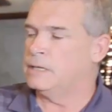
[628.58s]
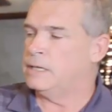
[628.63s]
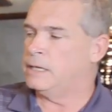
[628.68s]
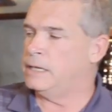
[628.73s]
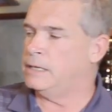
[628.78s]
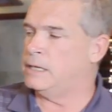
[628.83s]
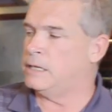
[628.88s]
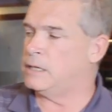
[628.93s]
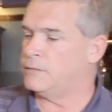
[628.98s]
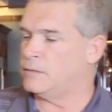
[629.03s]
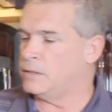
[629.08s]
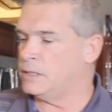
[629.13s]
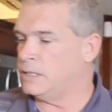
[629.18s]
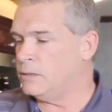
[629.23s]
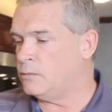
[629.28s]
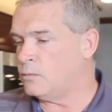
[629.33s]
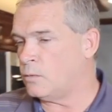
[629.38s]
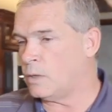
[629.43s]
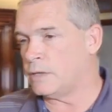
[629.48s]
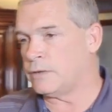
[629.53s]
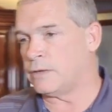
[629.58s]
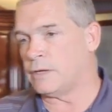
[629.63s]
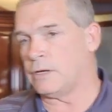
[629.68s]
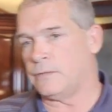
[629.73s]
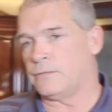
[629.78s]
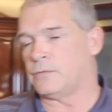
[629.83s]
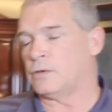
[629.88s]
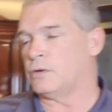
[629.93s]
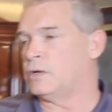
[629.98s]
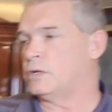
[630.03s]
And then if you didn't want there,
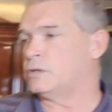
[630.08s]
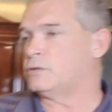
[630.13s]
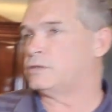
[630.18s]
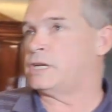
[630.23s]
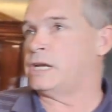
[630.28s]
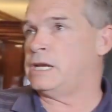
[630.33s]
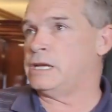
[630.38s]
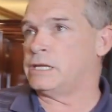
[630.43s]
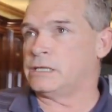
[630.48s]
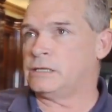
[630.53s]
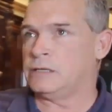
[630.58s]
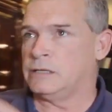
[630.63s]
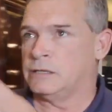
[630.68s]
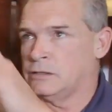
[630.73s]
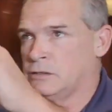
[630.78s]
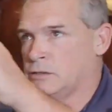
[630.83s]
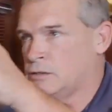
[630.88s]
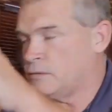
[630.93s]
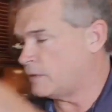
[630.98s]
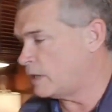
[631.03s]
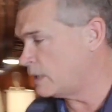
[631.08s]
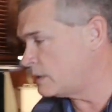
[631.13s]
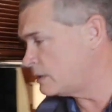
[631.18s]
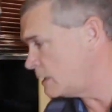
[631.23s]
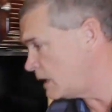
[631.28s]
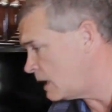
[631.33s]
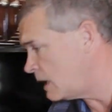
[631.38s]
if you're entertaining, you've got the